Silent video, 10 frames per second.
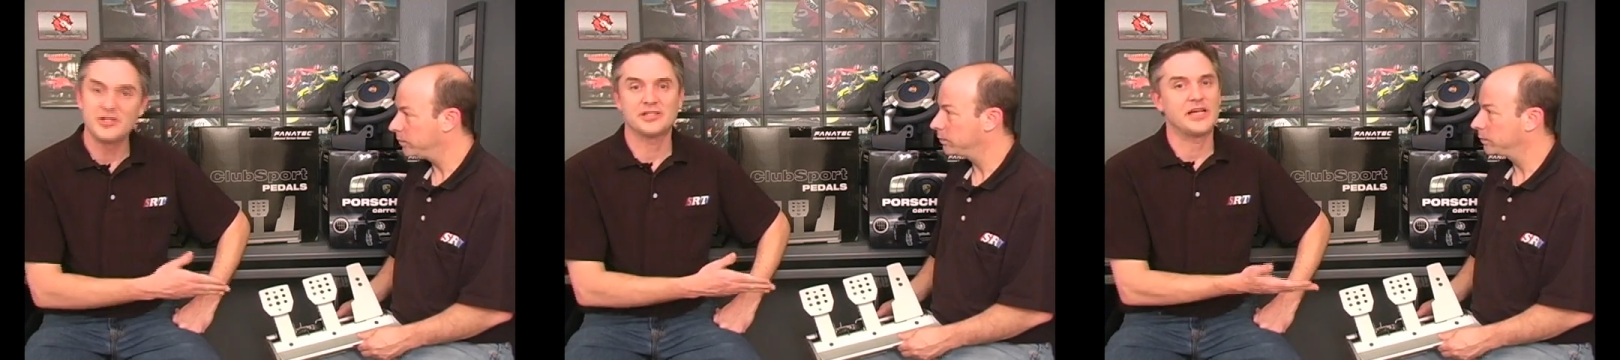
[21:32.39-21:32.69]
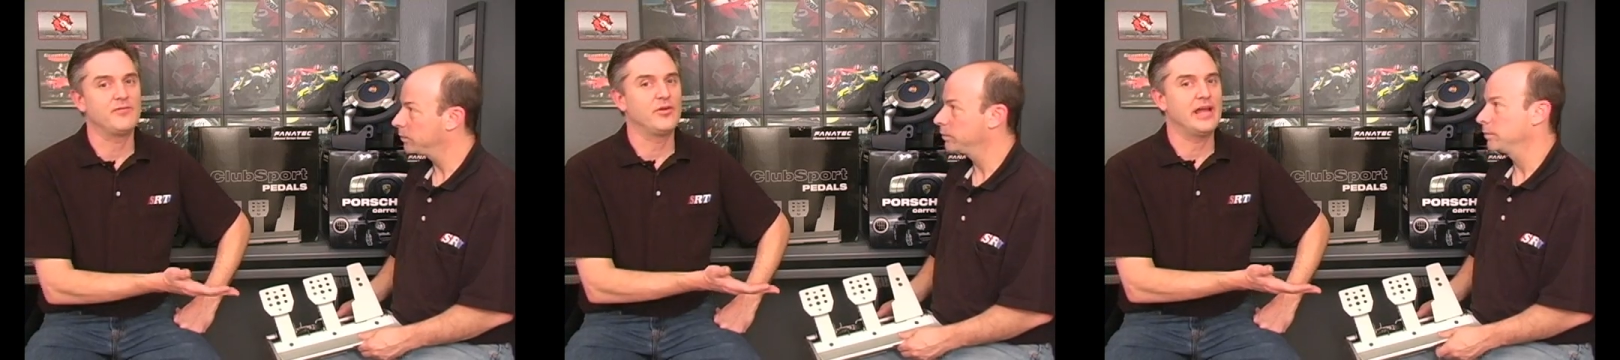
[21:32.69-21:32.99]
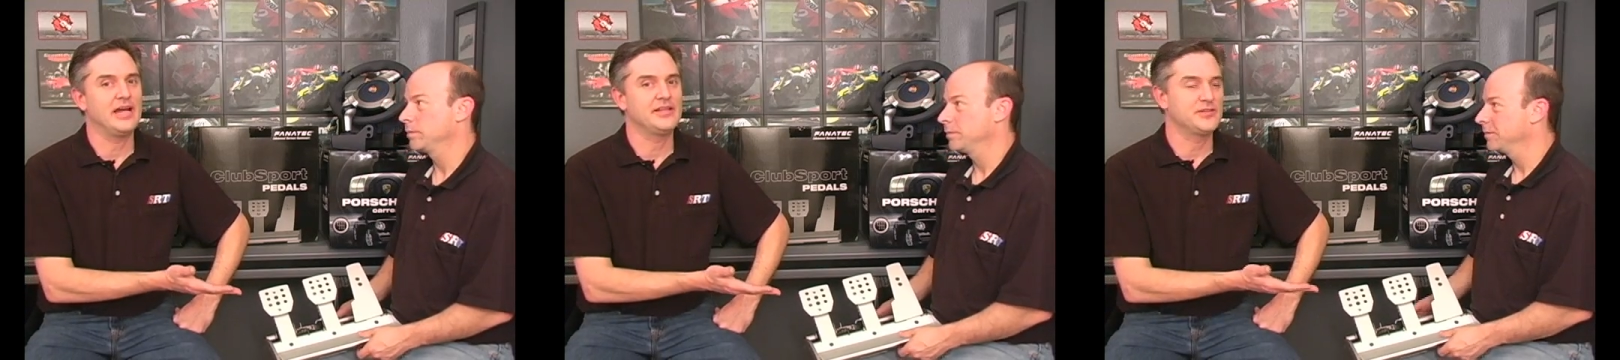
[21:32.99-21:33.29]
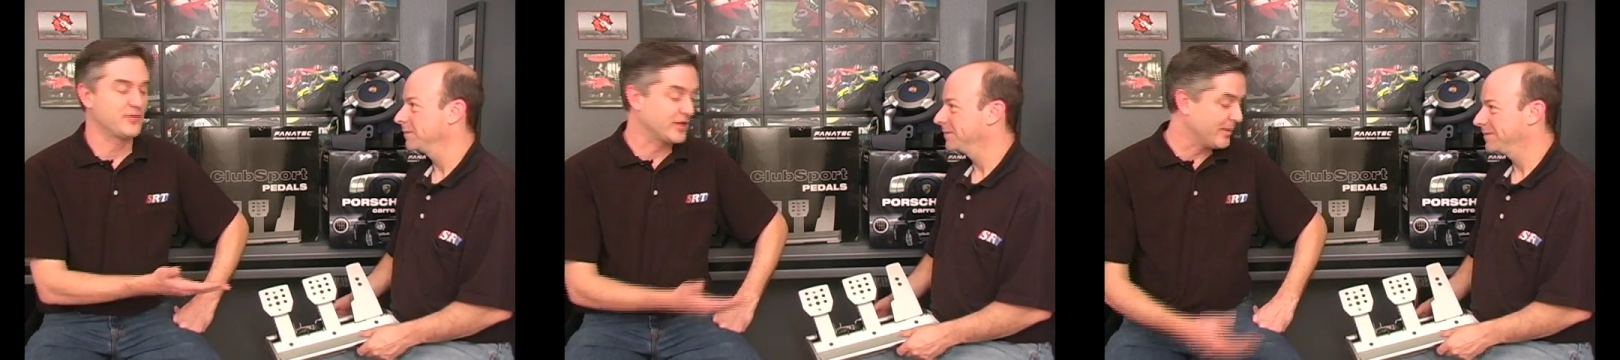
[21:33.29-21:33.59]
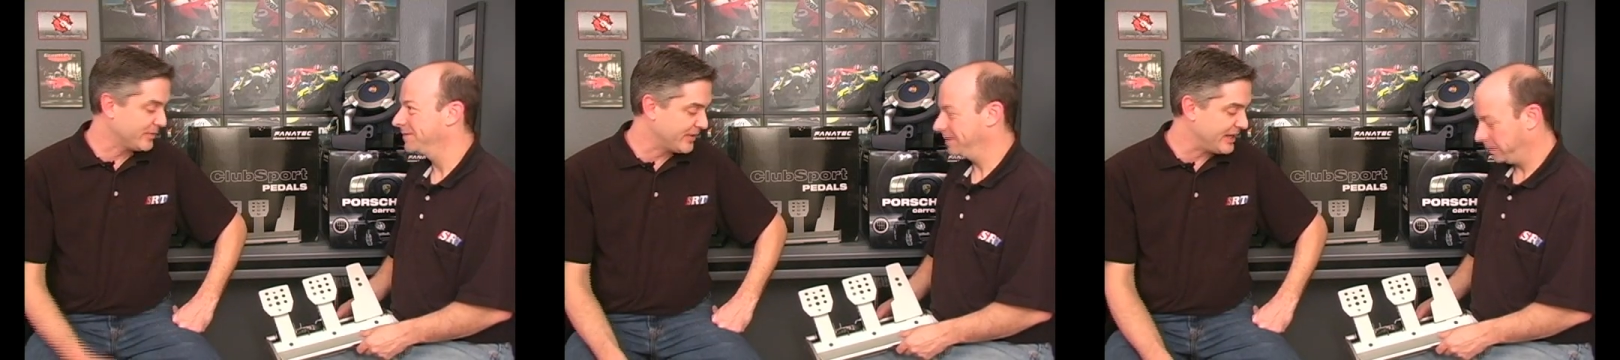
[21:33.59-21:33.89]
Speaker 1: I've only had these for
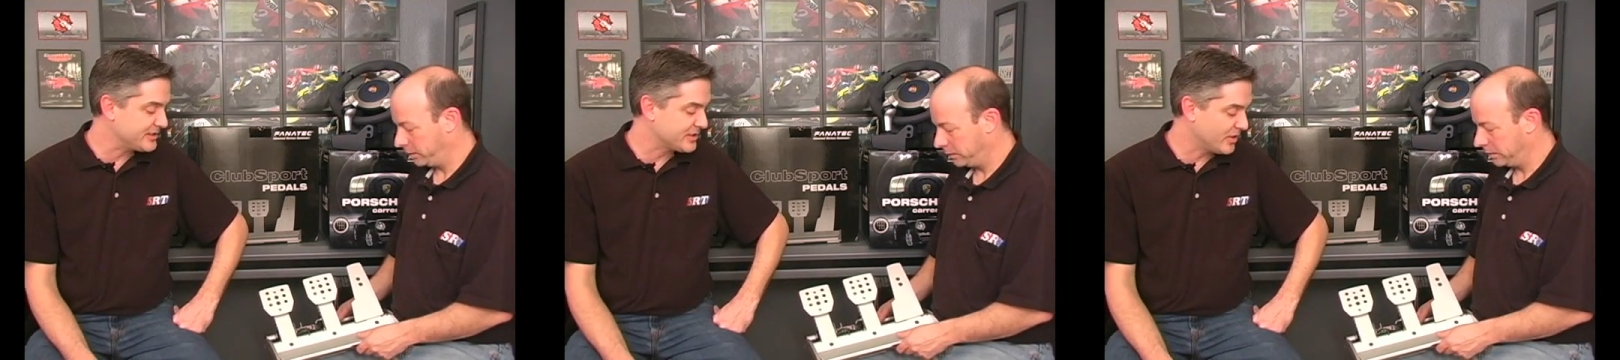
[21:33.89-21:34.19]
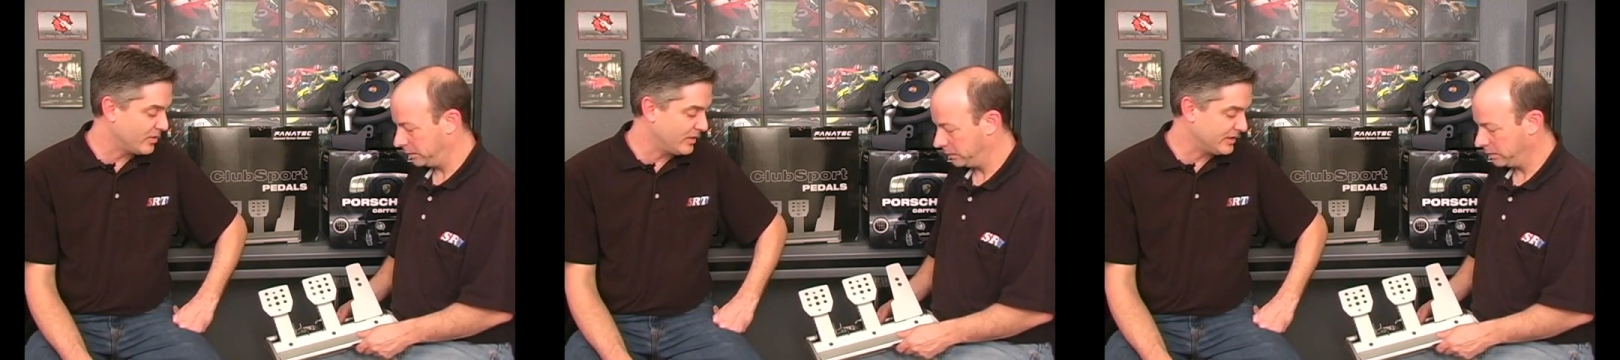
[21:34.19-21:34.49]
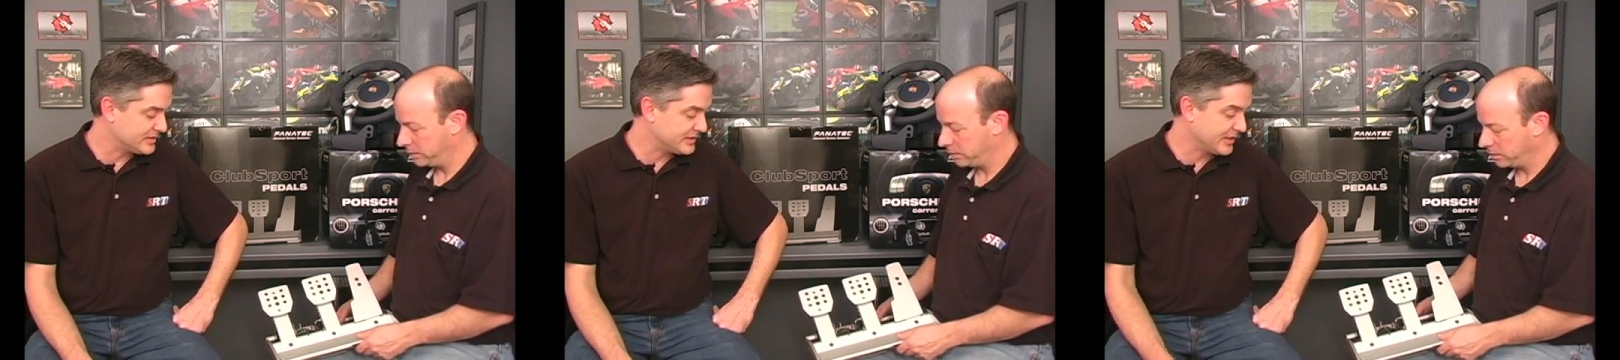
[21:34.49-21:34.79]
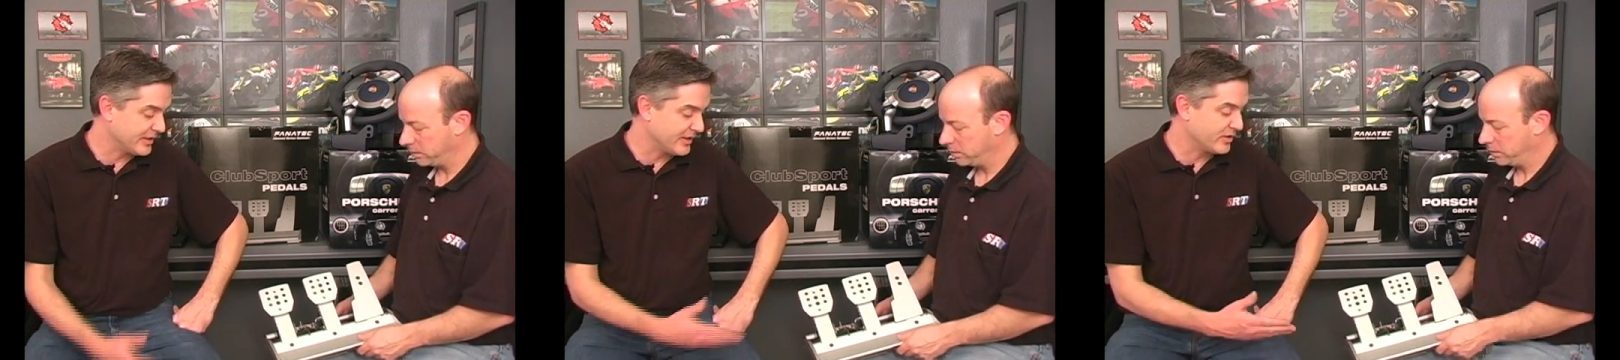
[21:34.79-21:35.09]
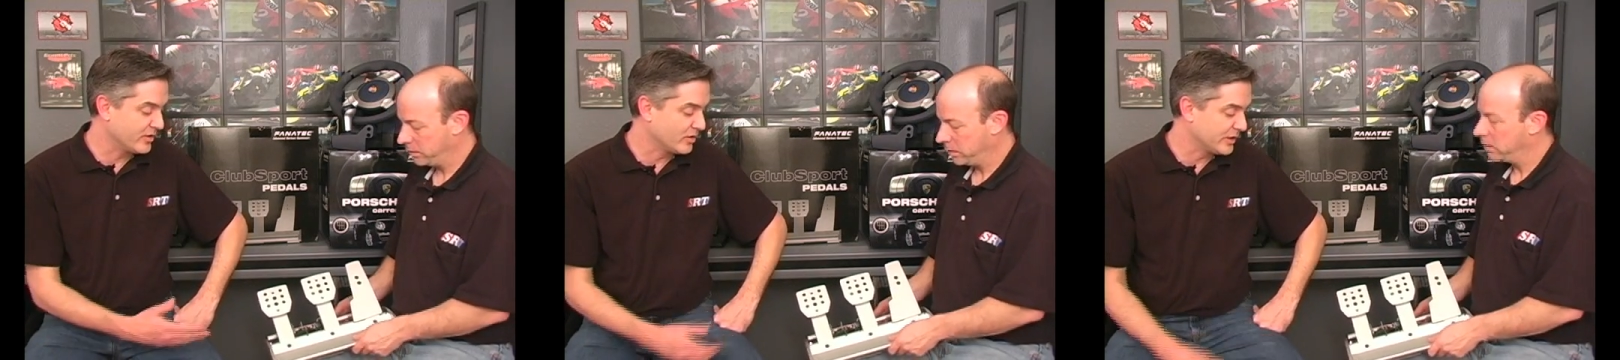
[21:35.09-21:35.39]
a couple days, so still
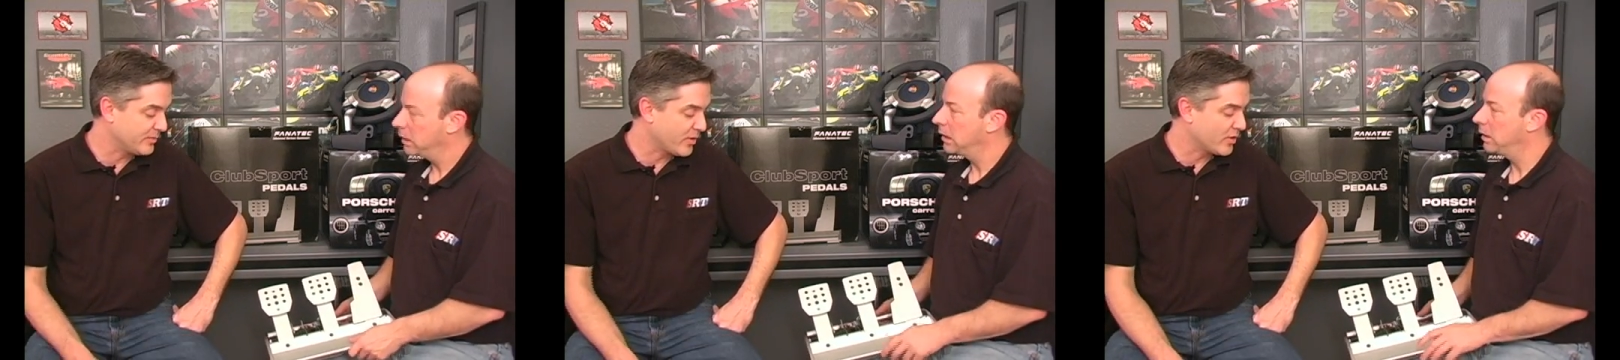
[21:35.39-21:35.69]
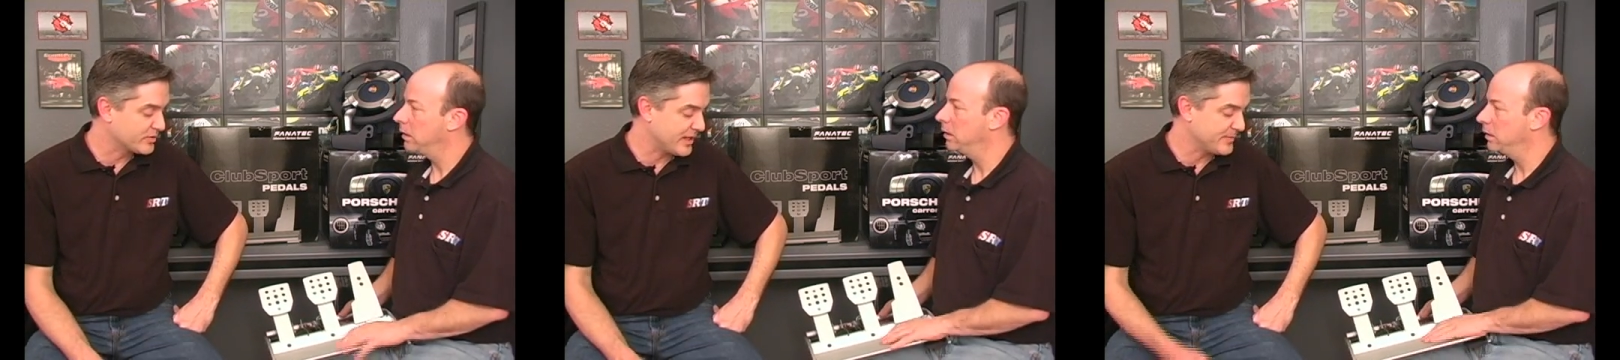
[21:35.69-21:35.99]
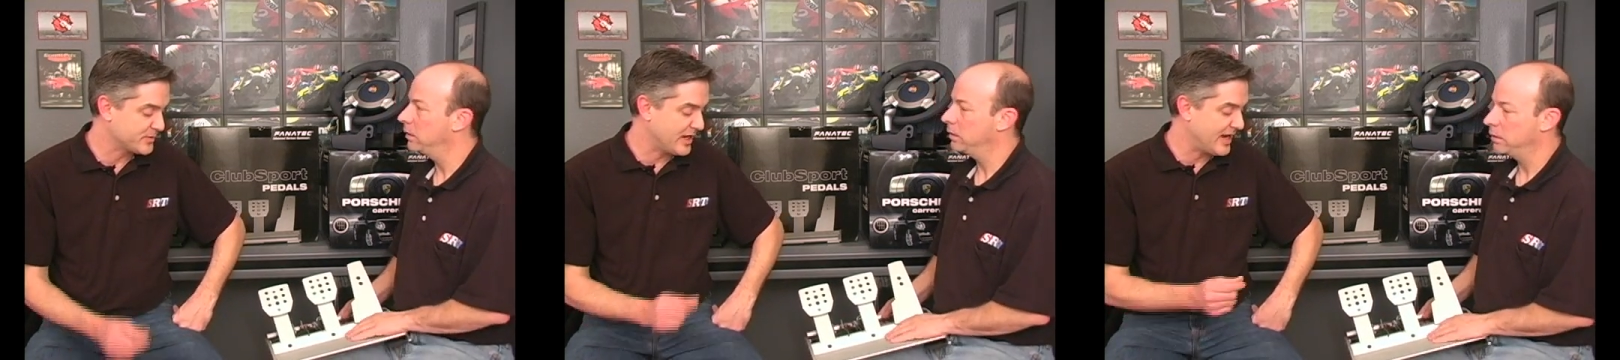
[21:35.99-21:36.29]
in an early prototype, so I